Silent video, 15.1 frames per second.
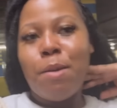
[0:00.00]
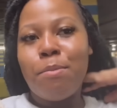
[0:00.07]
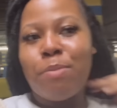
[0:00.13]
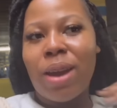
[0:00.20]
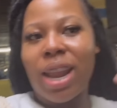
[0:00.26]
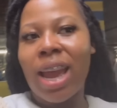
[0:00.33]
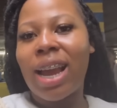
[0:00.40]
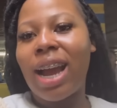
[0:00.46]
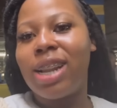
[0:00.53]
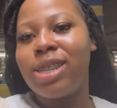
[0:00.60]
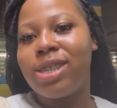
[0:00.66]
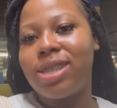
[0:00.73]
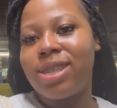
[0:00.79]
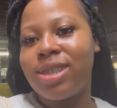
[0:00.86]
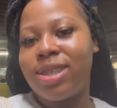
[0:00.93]
but I
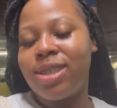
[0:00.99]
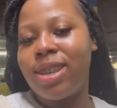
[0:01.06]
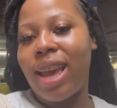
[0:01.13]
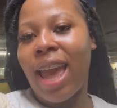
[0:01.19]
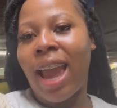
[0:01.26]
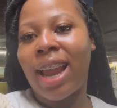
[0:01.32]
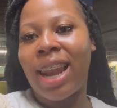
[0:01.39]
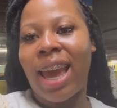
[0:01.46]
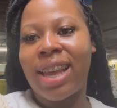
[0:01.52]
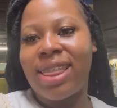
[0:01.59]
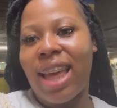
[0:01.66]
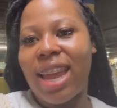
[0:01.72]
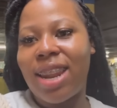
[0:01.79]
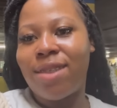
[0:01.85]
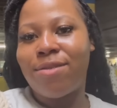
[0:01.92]
can't act like
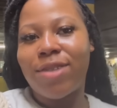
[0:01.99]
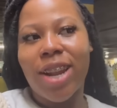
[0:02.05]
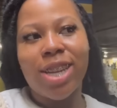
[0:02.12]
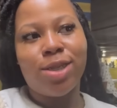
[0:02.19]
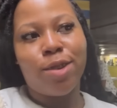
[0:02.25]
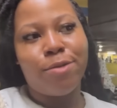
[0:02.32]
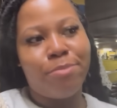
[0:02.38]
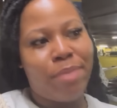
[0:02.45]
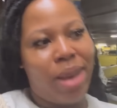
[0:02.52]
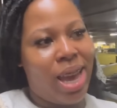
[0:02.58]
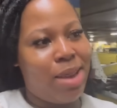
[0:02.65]
that in front of my